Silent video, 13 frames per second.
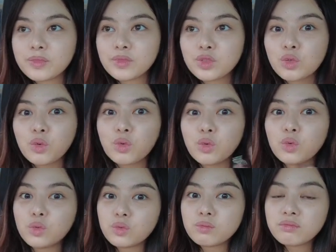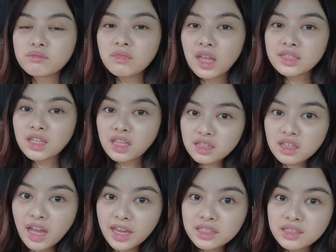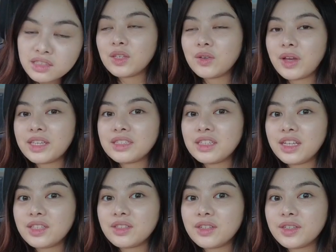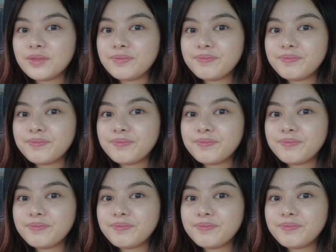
So, that's it, guys. See you guys later.